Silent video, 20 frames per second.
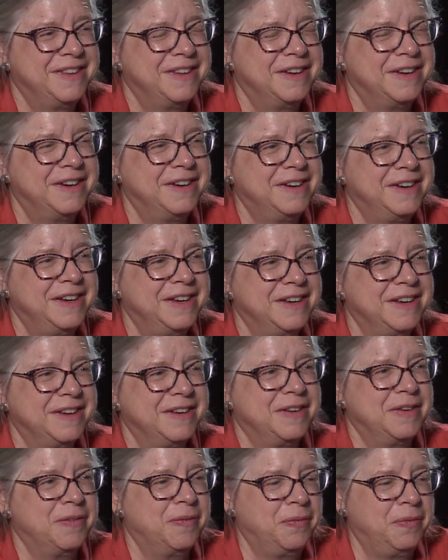All right.
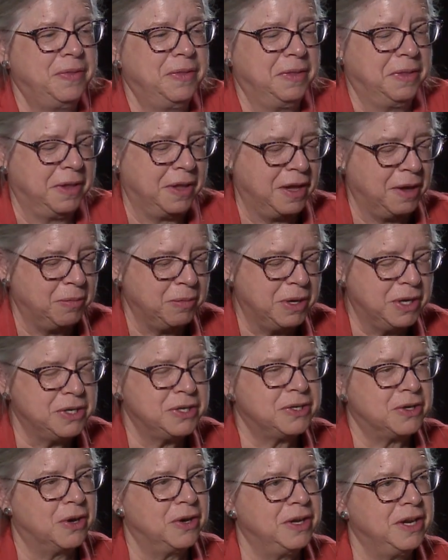I'm going
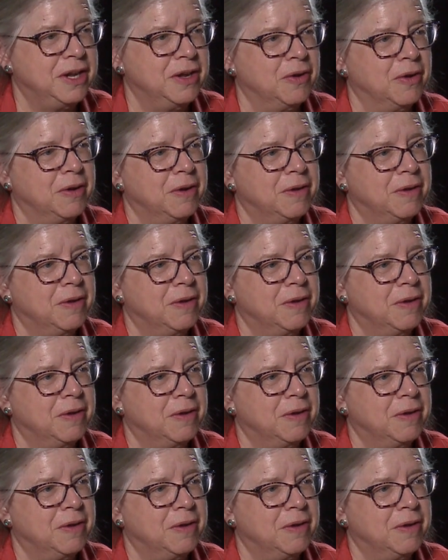to start here.